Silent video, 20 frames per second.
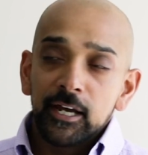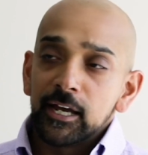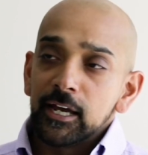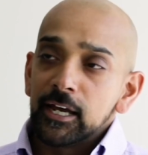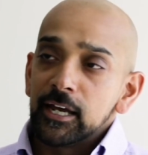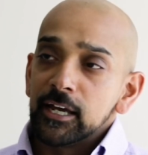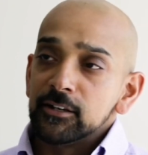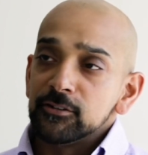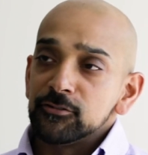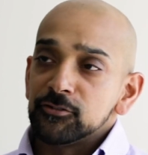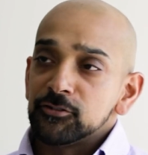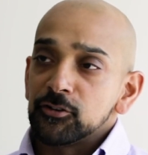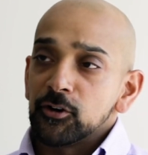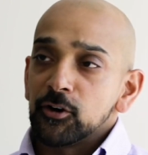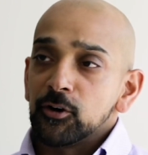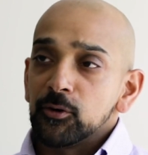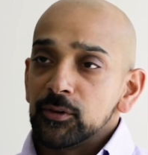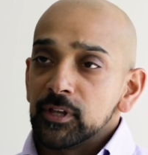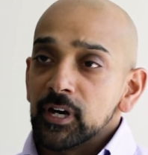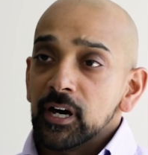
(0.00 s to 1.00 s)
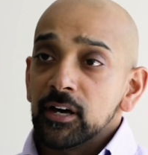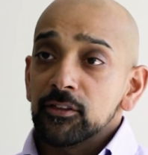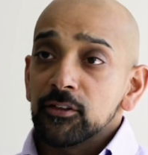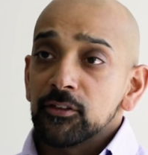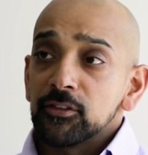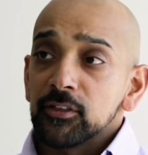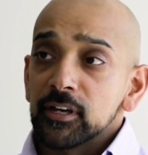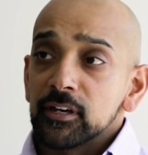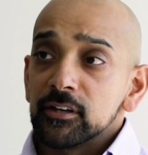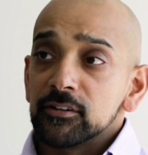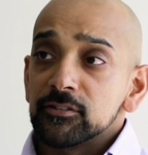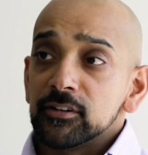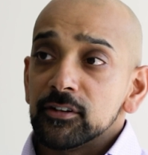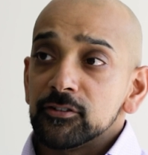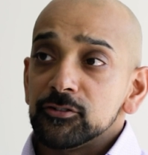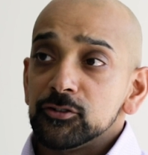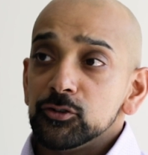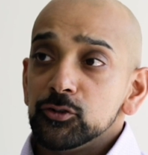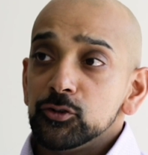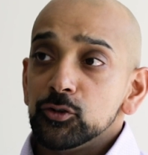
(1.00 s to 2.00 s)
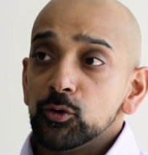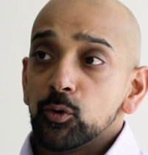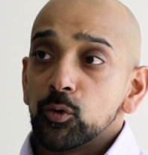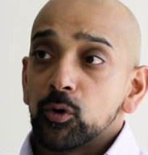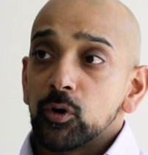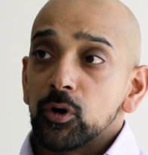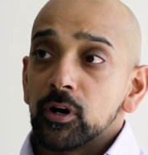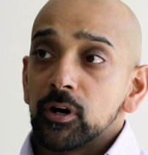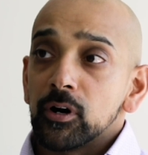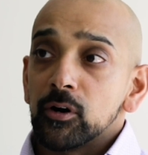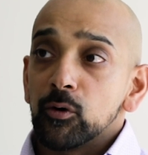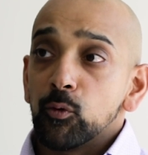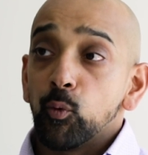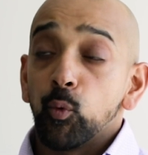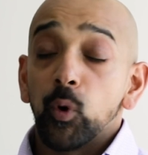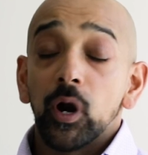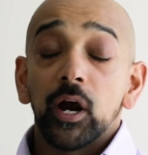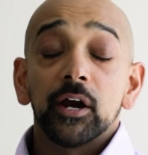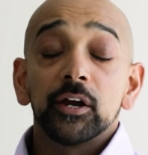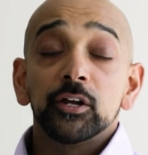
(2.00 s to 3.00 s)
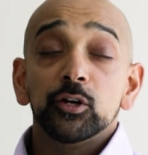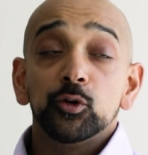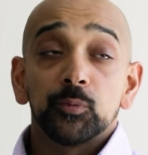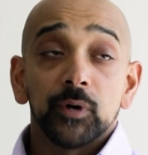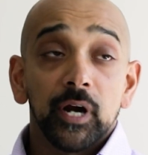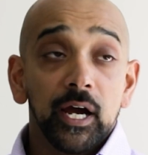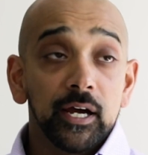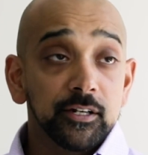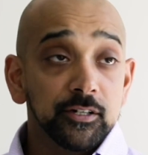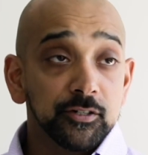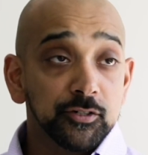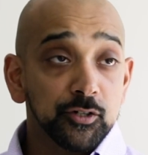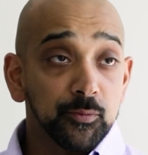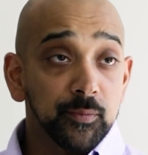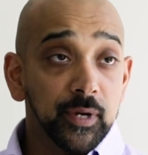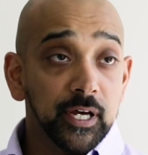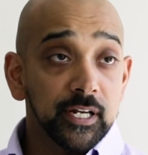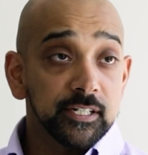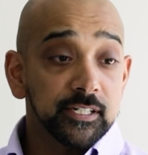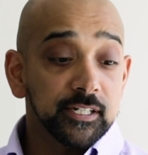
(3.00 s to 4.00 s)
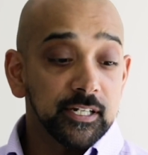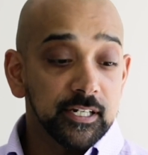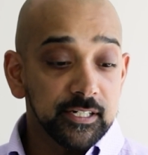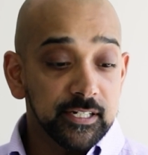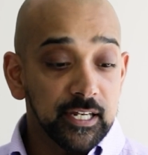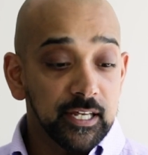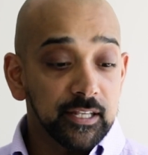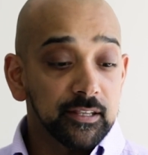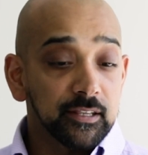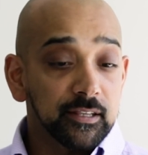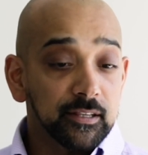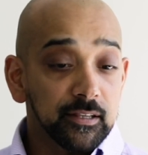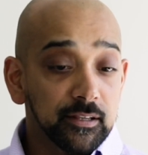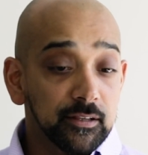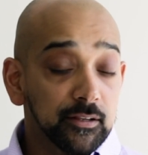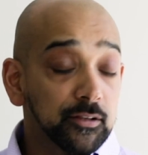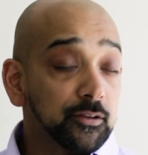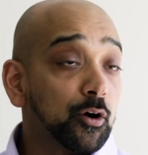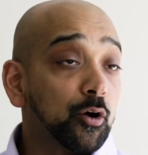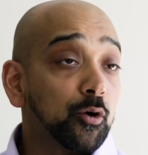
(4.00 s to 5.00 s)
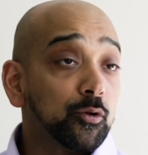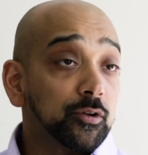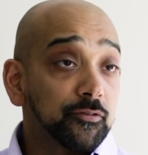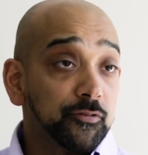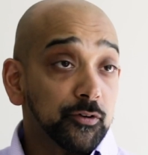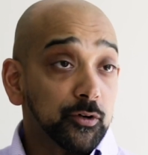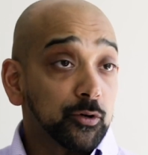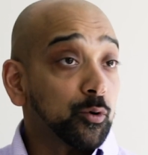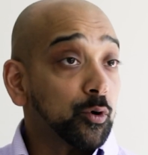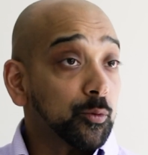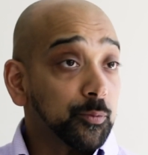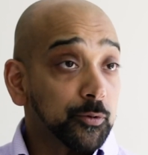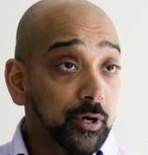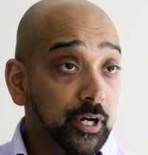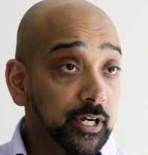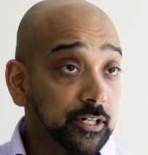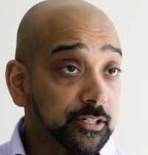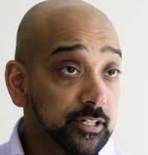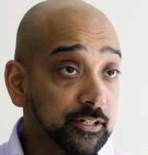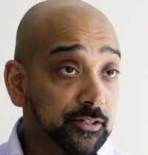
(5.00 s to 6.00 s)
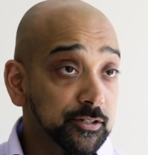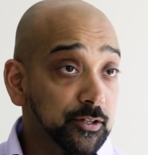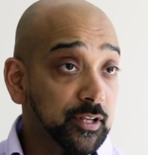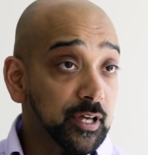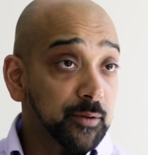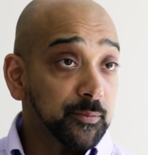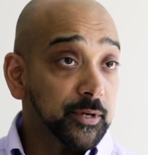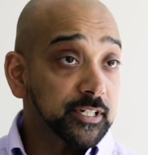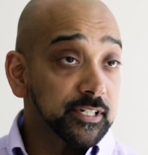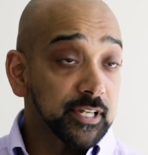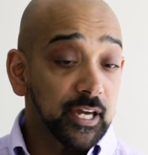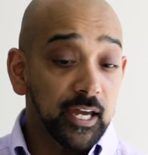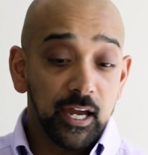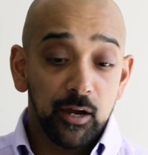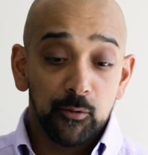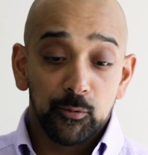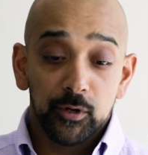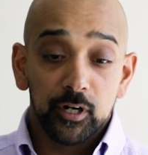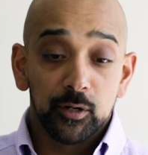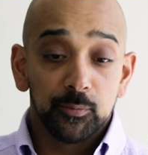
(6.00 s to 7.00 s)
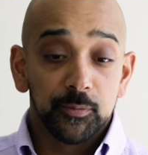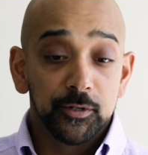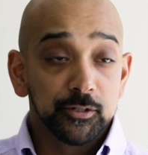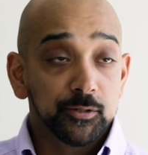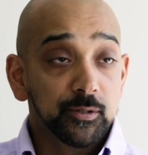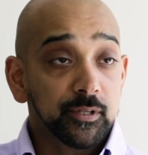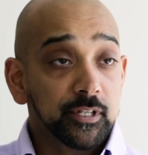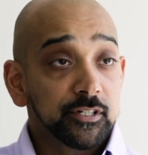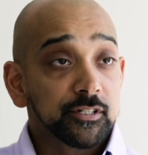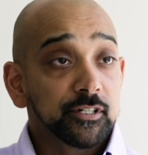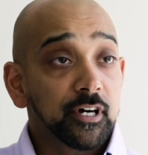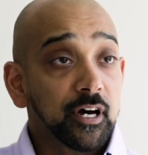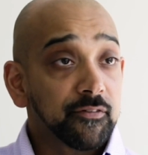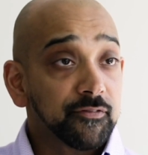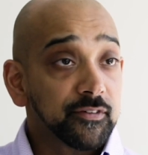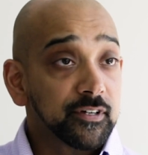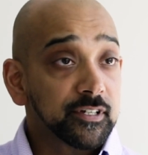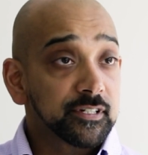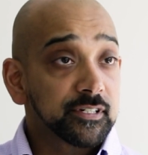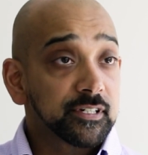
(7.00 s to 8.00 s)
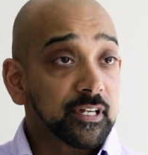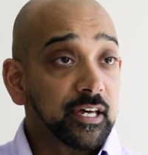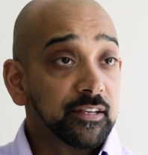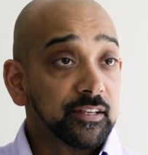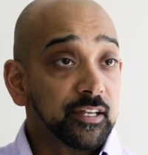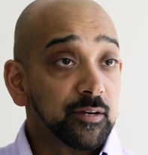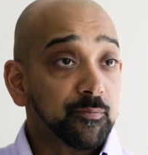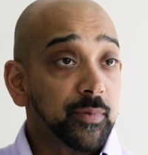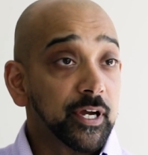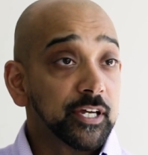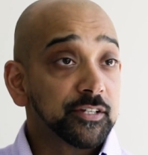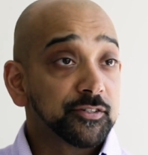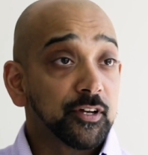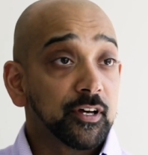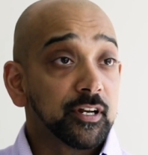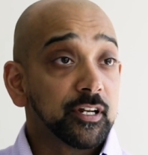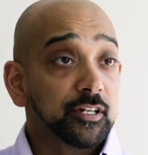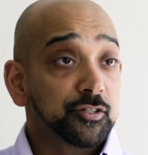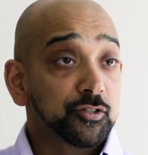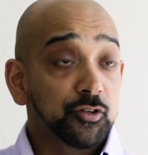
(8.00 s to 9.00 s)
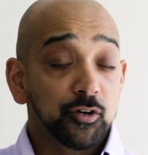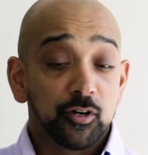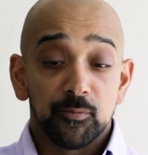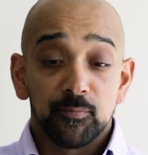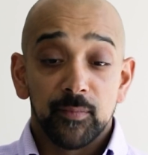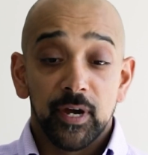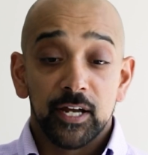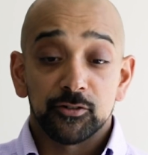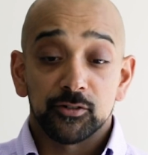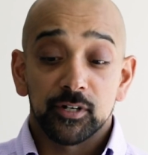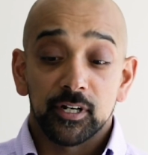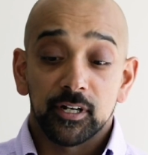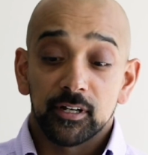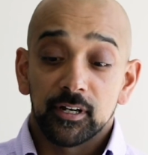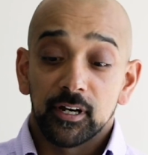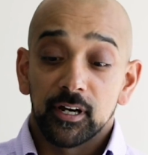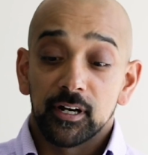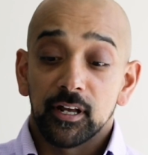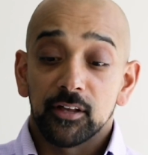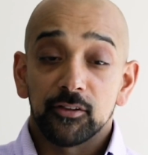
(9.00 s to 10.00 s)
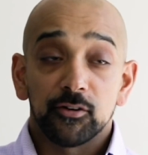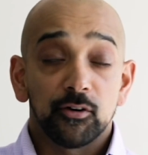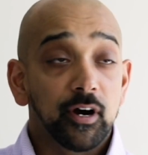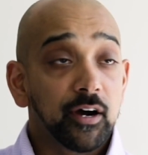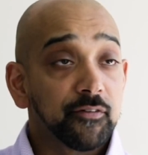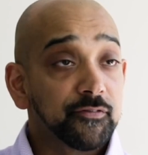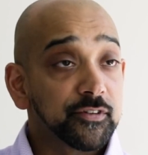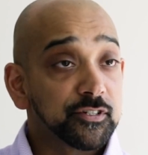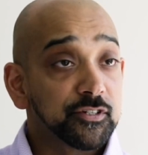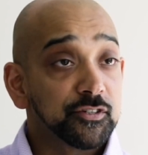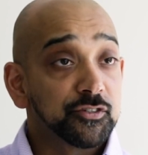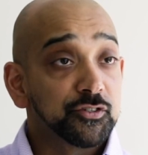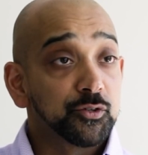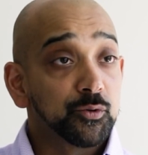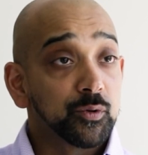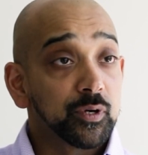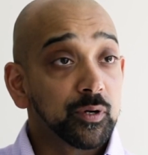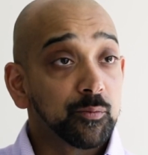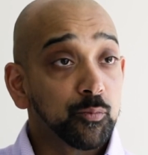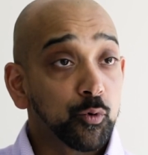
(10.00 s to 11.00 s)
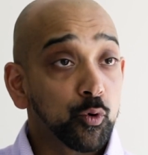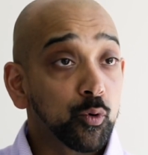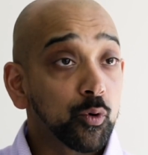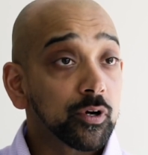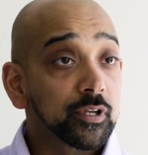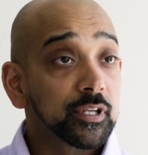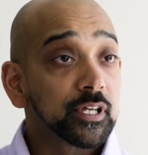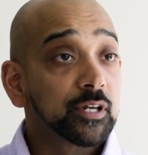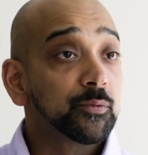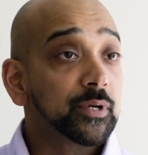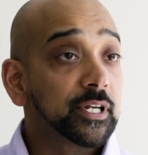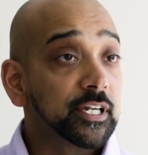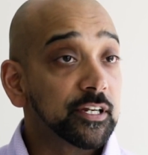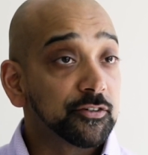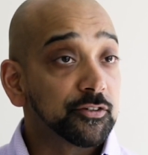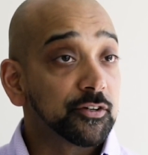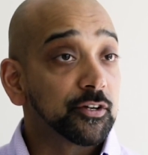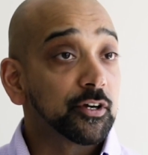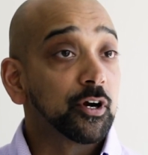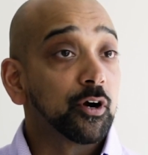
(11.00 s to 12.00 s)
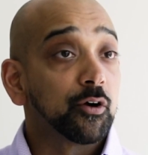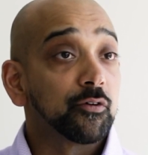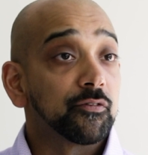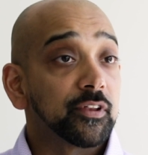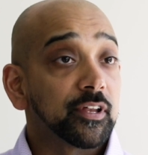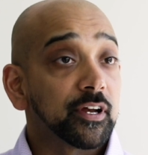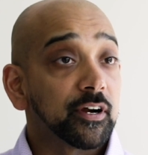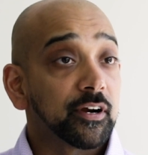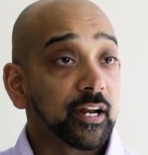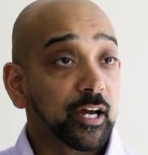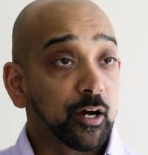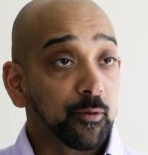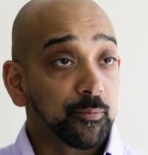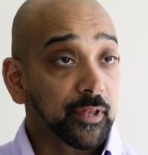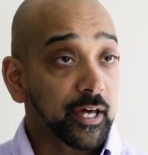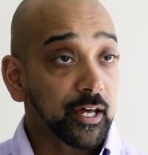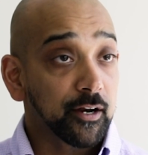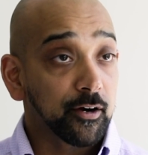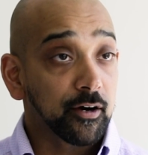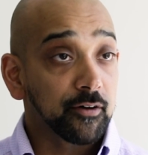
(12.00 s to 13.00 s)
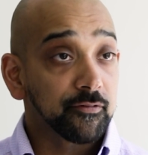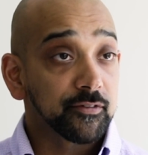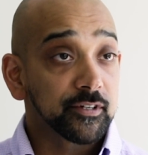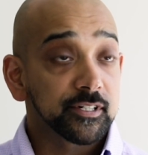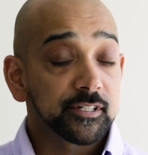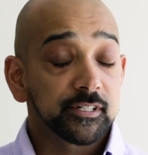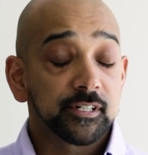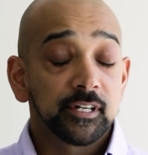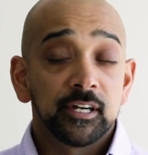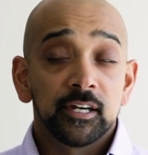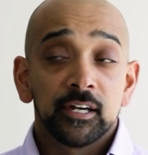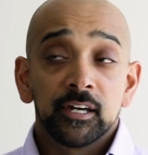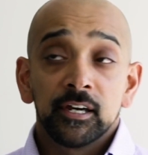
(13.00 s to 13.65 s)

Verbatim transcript: and so the other thing is that your where you practice your medicine is at the hold of your corporation. So they may say, hey, we're going to put you in this office. And then based on a certain metric, another office is doing poorly. We need you to go over there and help that office.